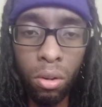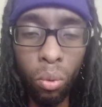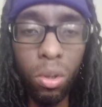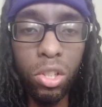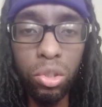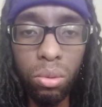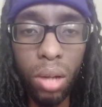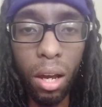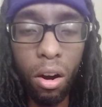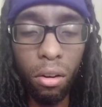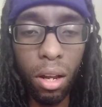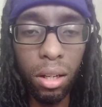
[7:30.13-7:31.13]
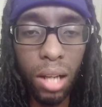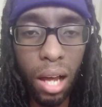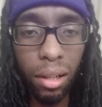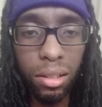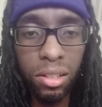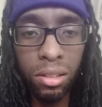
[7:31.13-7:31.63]
Once you gain all that
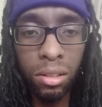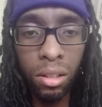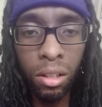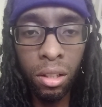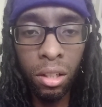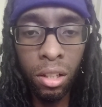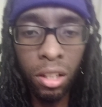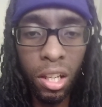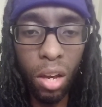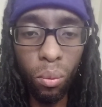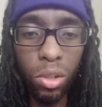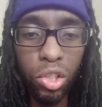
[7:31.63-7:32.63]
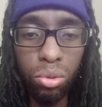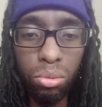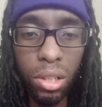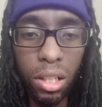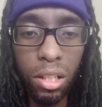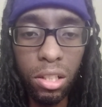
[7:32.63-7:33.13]
knowledge and what you
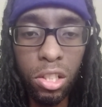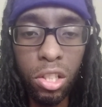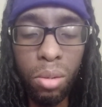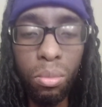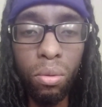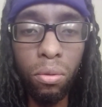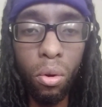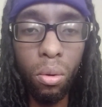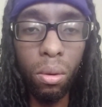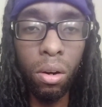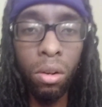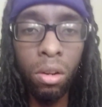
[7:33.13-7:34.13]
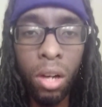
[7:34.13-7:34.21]
need to move forward,